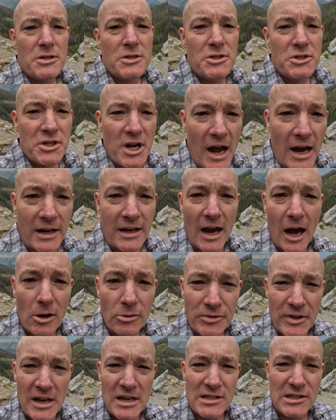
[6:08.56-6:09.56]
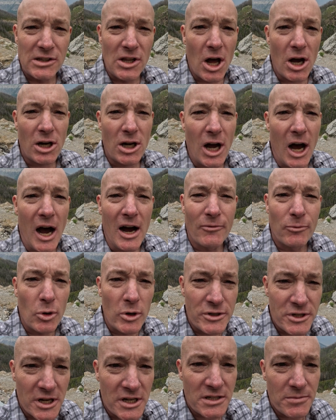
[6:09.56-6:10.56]
Check out this look off. We're
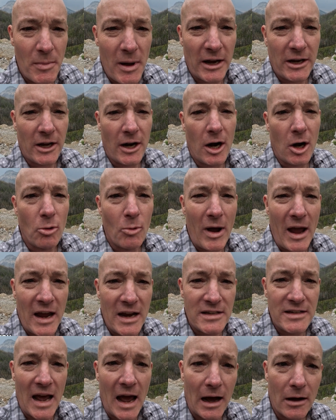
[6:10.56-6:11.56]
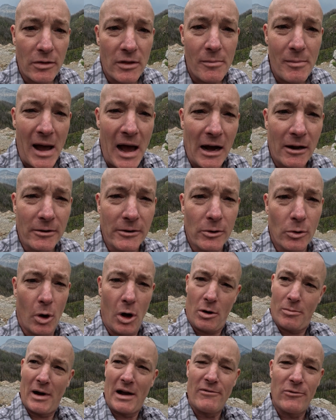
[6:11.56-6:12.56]
just making our way down the mountain.
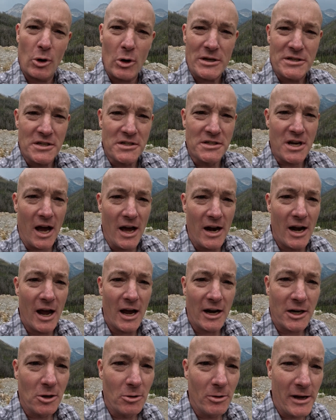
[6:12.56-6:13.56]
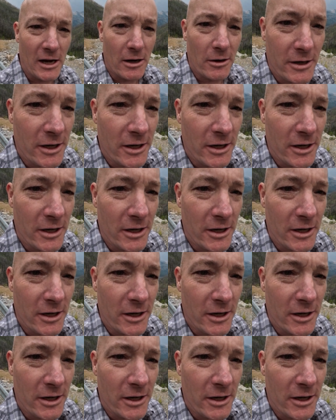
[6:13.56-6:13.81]
Oh, my voice is kind of echoey out